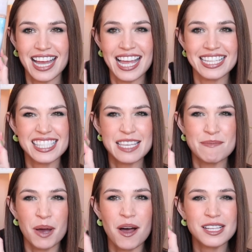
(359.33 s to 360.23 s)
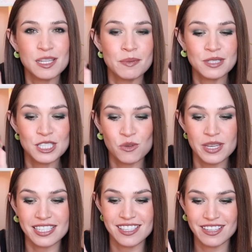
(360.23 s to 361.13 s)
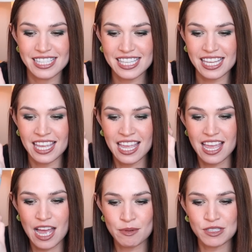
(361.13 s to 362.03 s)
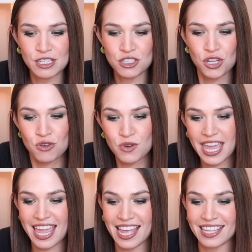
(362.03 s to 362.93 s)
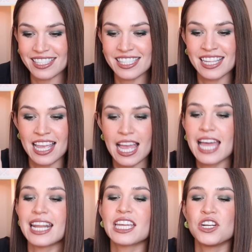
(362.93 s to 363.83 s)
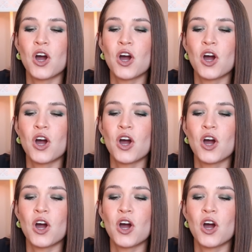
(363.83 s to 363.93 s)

it's impossible to squeeze. You can see I'm using two hands and I can